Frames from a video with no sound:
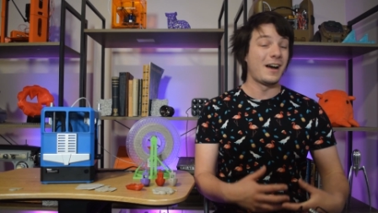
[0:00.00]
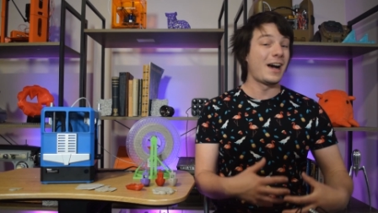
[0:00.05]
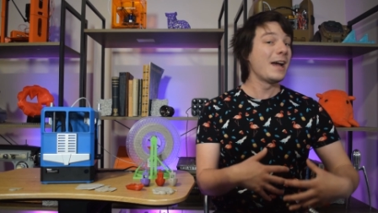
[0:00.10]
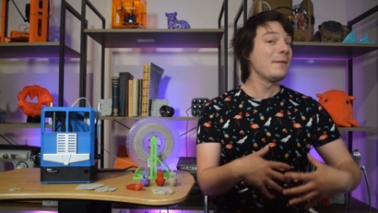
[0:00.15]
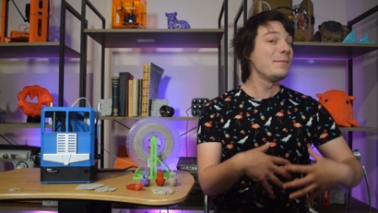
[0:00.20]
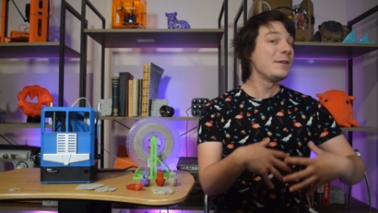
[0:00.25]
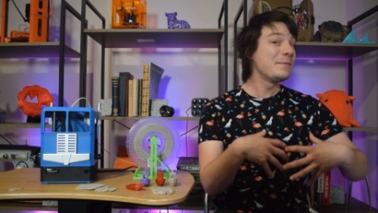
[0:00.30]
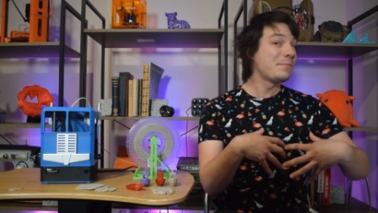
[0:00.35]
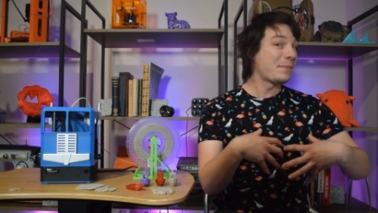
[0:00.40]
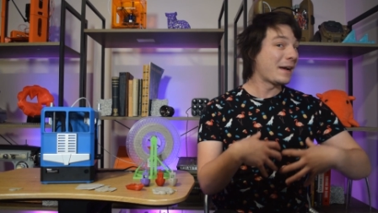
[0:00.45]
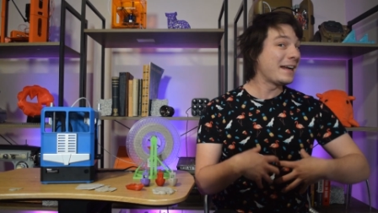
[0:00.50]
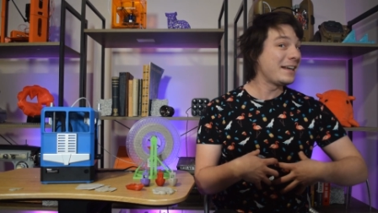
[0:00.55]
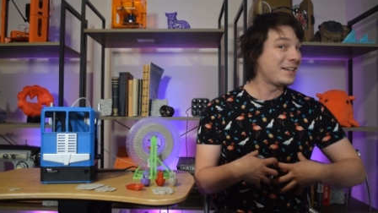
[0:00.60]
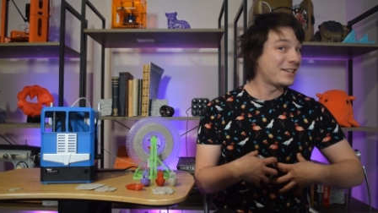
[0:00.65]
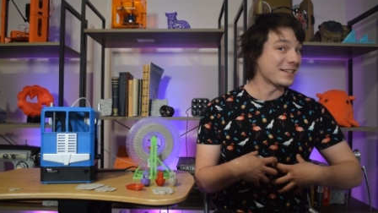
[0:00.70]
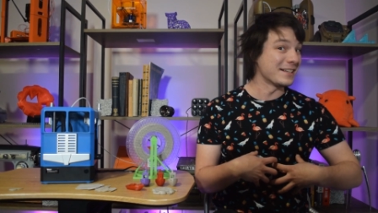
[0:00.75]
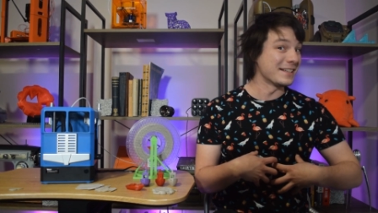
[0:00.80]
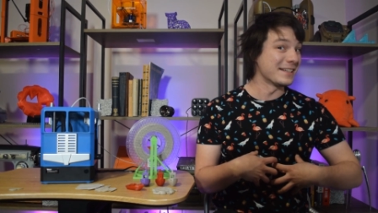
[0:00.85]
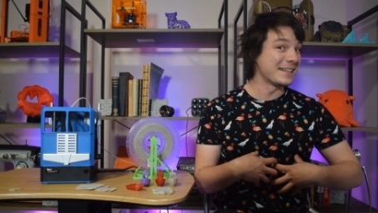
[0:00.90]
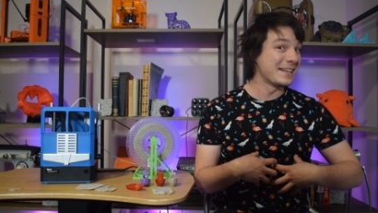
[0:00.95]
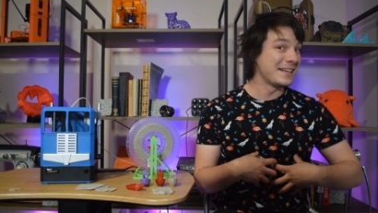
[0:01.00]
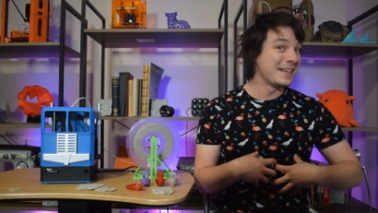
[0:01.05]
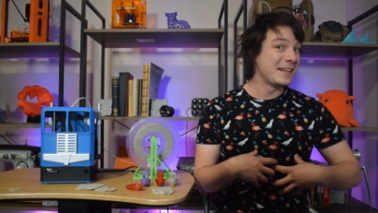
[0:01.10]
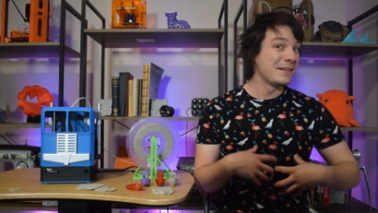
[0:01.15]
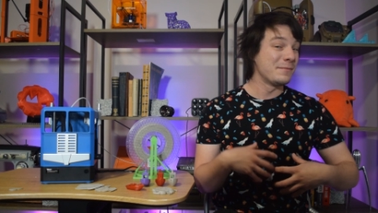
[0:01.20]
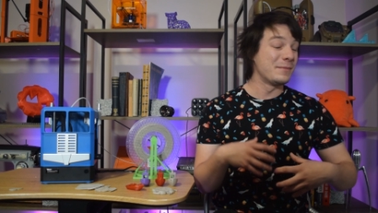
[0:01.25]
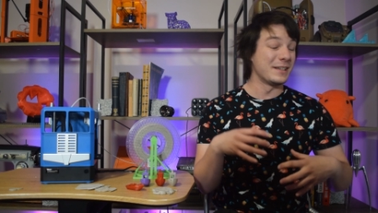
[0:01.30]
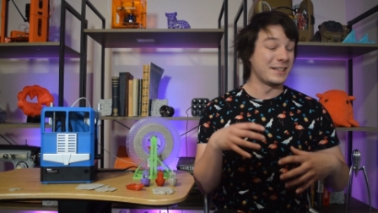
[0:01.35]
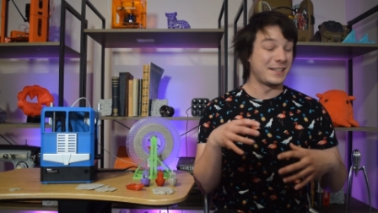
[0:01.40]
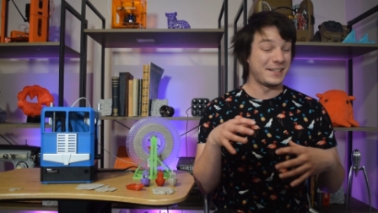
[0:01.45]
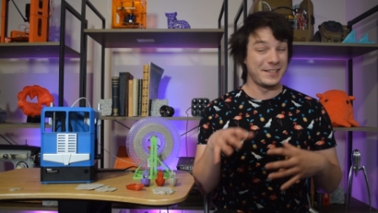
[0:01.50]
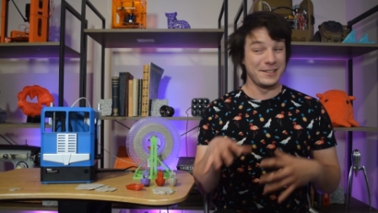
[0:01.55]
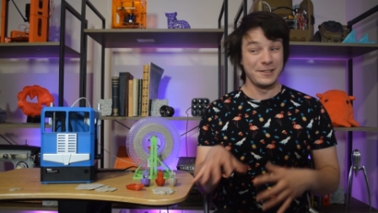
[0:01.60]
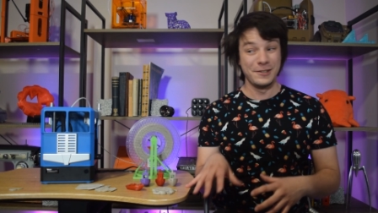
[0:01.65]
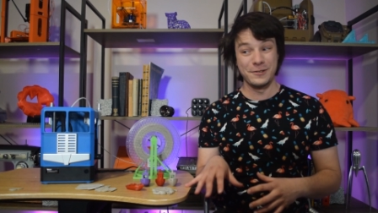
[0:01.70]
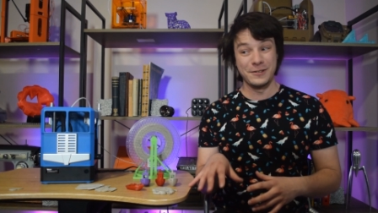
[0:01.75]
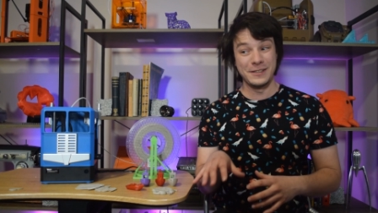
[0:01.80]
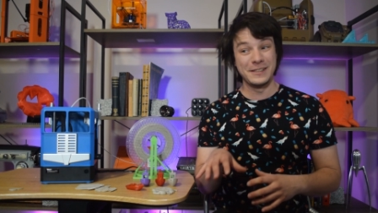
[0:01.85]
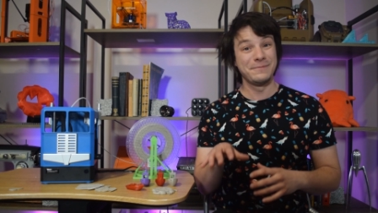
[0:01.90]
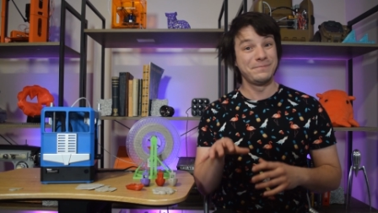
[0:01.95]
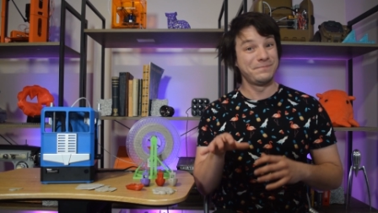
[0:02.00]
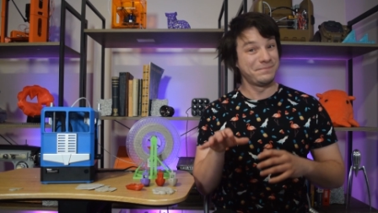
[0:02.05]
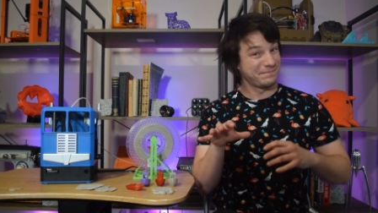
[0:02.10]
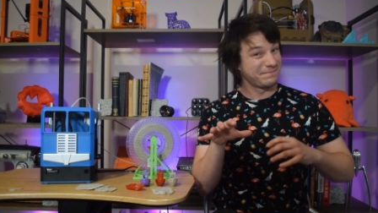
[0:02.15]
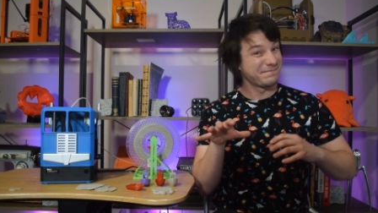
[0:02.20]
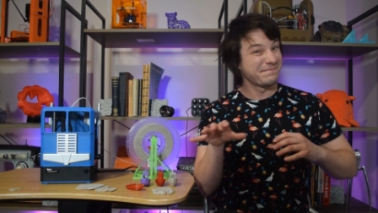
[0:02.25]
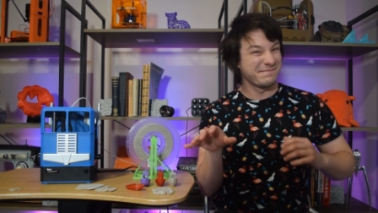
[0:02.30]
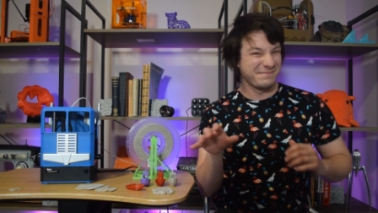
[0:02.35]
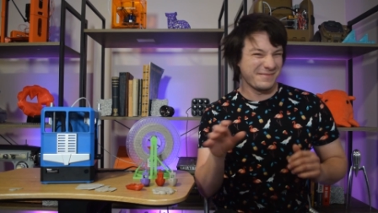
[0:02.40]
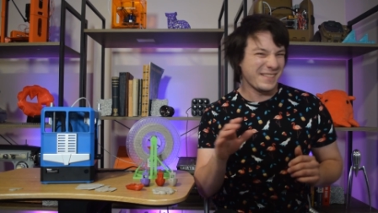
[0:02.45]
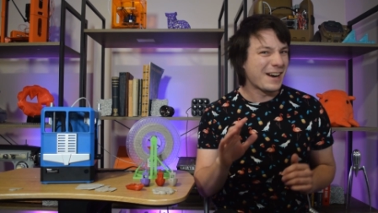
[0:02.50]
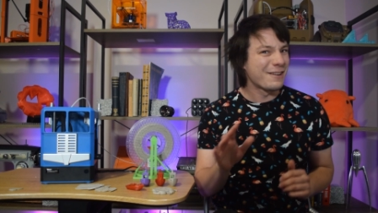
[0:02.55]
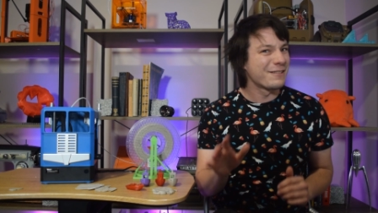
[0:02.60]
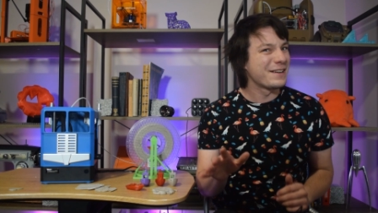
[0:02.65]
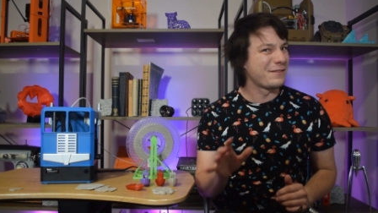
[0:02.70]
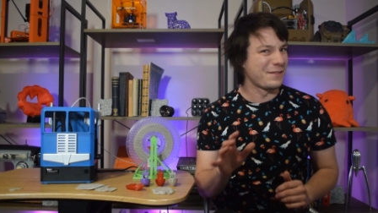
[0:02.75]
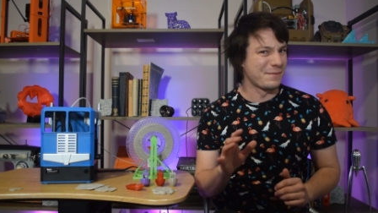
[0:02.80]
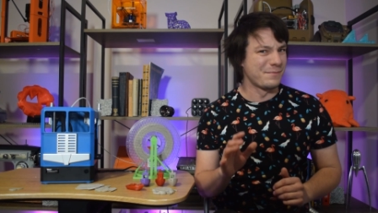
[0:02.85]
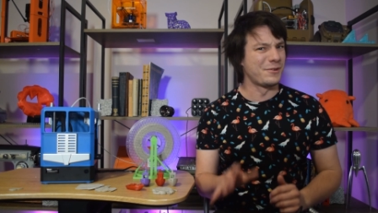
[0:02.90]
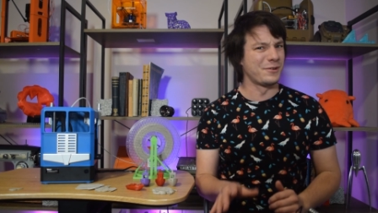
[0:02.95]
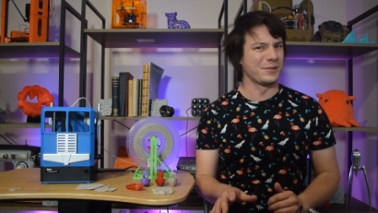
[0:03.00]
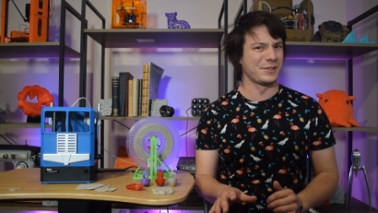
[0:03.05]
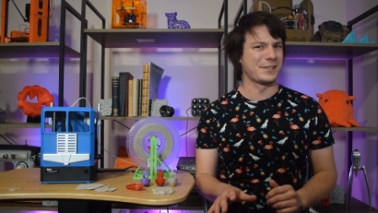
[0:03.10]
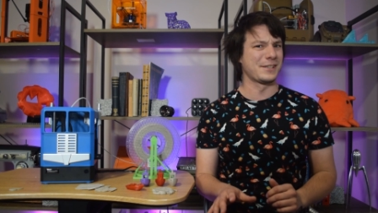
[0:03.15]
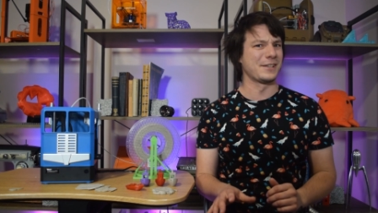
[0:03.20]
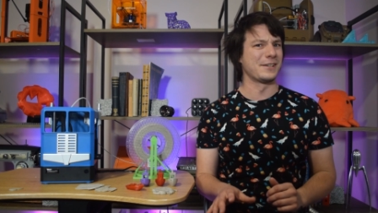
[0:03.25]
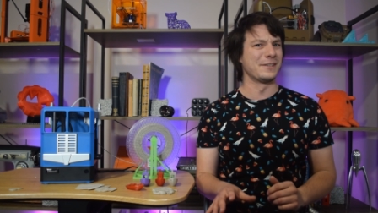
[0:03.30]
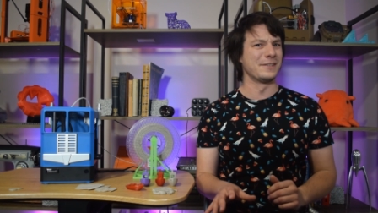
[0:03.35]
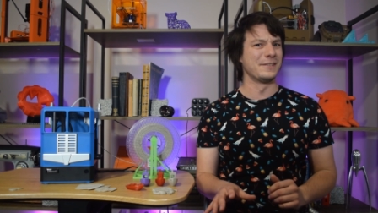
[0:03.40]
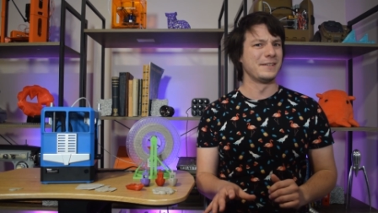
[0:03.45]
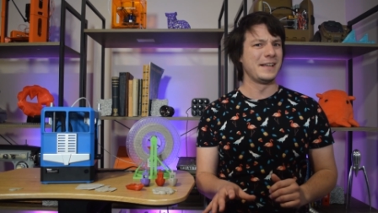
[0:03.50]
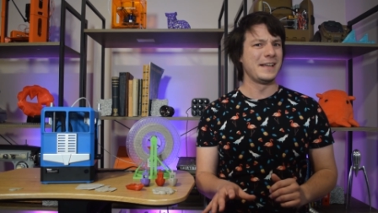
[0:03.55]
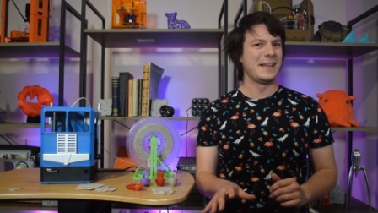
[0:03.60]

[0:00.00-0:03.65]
I'm impatient, but children are even more so.